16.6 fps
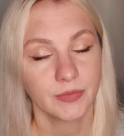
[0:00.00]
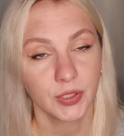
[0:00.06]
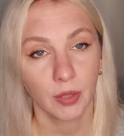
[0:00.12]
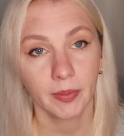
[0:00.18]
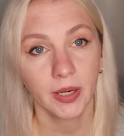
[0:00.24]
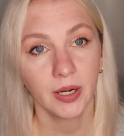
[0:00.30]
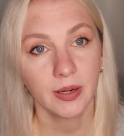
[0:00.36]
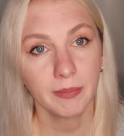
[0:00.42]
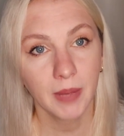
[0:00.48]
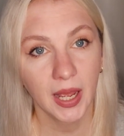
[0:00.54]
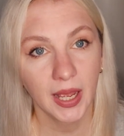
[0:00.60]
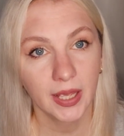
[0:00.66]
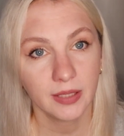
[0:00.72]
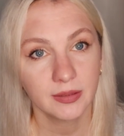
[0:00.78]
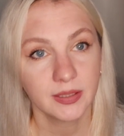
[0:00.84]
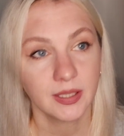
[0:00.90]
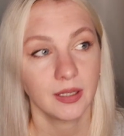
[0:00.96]
So bear in
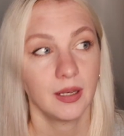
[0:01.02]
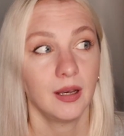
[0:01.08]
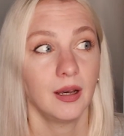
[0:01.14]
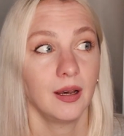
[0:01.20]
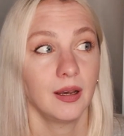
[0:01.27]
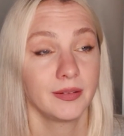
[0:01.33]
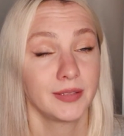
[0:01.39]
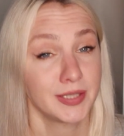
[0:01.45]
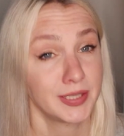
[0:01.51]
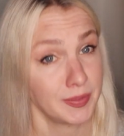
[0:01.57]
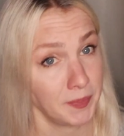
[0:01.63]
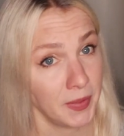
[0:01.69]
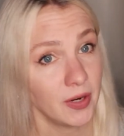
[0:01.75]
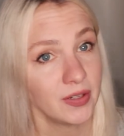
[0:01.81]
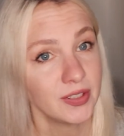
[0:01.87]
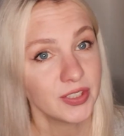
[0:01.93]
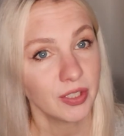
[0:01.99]
mind,
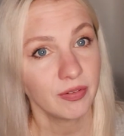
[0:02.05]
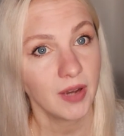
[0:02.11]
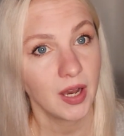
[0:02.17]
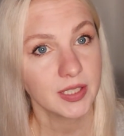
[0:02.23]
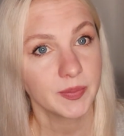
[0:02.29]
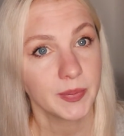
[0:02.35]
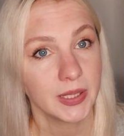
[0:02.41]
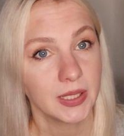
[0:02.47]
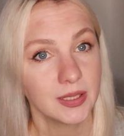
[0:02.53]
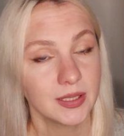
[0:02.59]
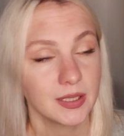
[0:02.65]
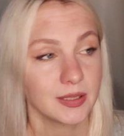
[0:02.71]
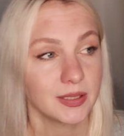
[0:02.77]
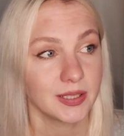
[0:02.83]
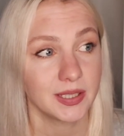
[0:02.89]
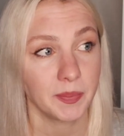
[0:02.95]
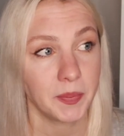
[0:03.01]
disappearance of husband,
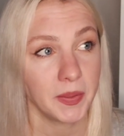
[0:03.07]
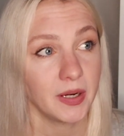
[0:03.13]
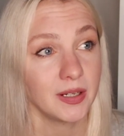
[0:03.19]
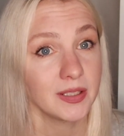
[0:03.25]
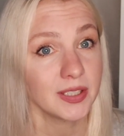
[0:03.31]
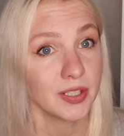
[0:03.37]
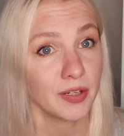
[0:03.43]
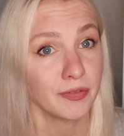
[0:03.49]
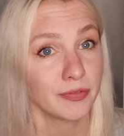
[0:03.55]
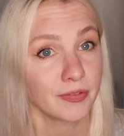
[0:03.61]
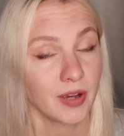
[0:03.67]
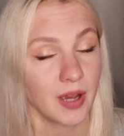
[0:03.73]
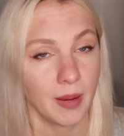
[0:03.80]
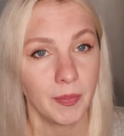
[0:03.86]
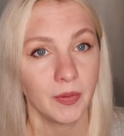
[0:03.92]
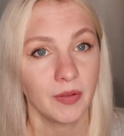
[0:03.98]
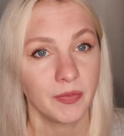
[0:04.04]
disappearance of
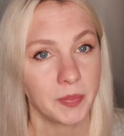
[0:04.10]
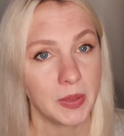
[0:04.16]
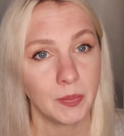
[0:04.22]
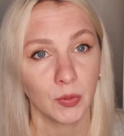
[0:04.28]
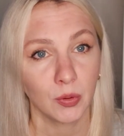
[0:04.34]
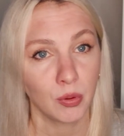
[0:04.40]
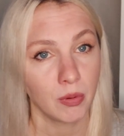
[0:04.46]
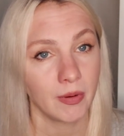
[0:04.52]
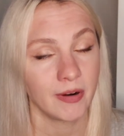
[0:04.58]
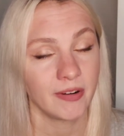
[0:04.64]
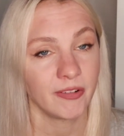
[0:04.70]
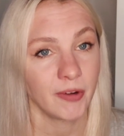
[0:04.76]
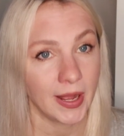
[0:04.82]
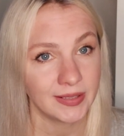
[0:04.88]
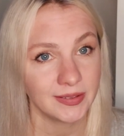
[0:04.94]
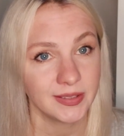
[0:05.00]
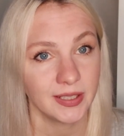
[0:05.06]
couple of people who were
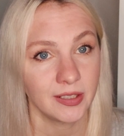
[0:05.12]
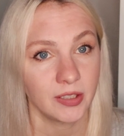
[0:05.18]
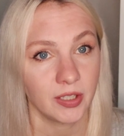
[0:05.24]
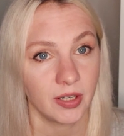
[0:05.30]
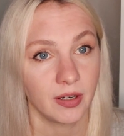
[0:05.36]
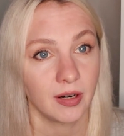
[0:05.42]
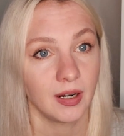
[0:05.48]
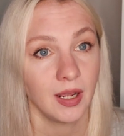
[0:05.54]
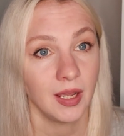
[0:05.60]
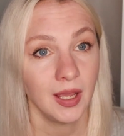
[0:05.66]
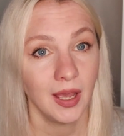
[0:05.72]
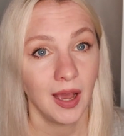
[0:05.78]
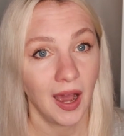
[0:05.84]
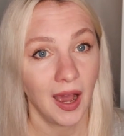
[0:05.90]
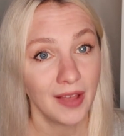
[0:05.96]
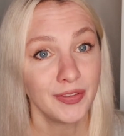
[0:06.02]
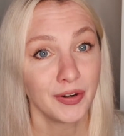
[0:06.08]
renting her
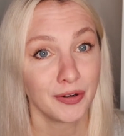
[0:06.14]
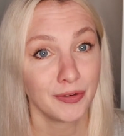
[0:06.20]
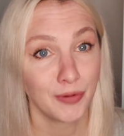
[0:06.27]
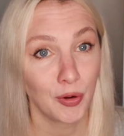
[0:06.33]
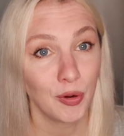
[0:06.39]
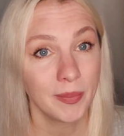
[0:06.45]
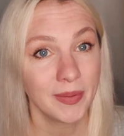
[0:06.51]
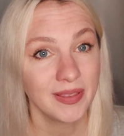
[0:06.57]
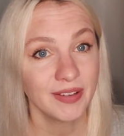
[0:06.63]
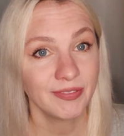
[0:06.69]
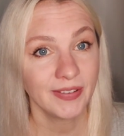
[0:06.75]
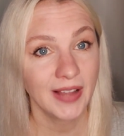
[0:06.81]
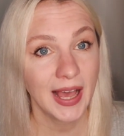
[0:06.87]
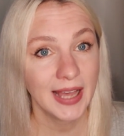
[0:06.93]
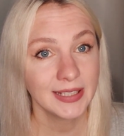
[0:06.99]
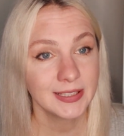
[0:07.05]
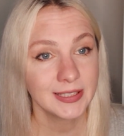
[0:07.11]
other room in the
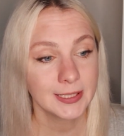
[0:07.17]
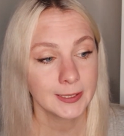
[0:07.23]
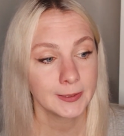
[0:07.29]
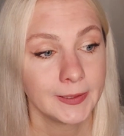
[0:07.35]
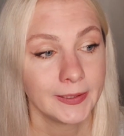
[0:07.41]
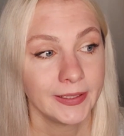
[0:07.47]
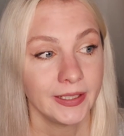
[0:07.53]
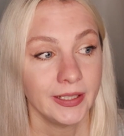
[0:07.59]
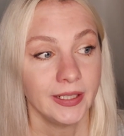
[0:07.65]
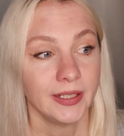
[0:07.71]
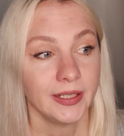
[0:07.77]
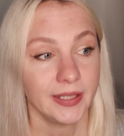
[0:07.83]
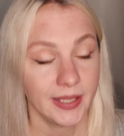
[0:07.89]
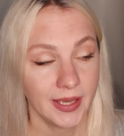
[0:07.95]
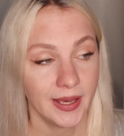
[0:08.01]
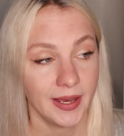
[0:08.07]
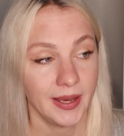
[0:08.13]
flat.
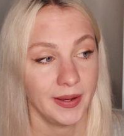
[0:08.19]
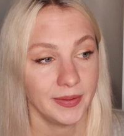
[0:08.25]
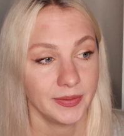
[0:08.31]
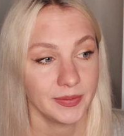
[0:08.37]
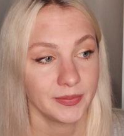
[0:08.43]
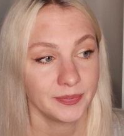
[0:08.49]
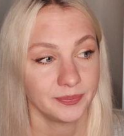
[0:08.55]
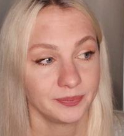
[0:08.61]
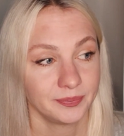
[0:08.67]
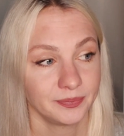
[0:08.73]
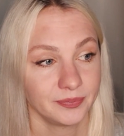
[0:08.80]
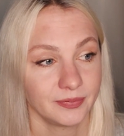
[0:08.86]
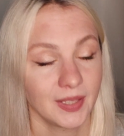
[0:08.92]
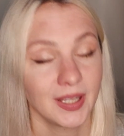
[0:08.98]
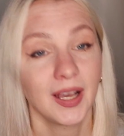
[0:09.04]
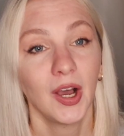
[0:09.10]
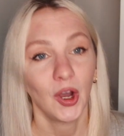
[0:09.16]
Yeah.
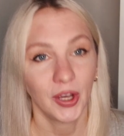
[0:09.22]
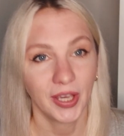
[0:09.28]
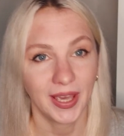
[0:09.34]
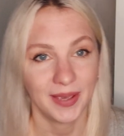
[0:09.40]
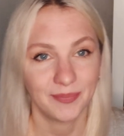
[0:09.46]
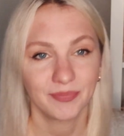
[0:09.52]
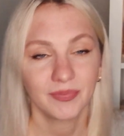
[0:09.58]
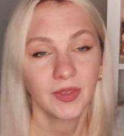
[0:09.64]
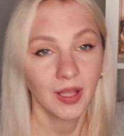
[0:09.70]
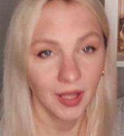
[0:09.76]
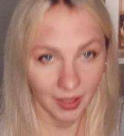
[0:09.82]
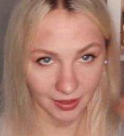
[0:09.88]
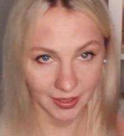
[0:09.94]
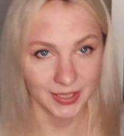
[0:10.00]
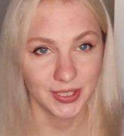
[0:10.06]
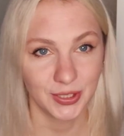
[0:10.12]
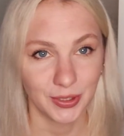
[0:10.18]
Okay,
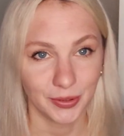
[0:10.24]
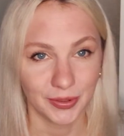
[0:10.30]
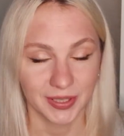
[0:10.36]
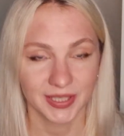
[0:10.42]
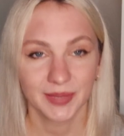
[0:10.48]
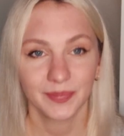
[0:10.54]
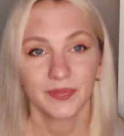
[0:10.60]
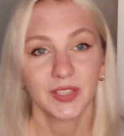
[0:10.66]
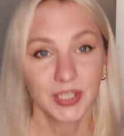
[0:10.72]
let's do this.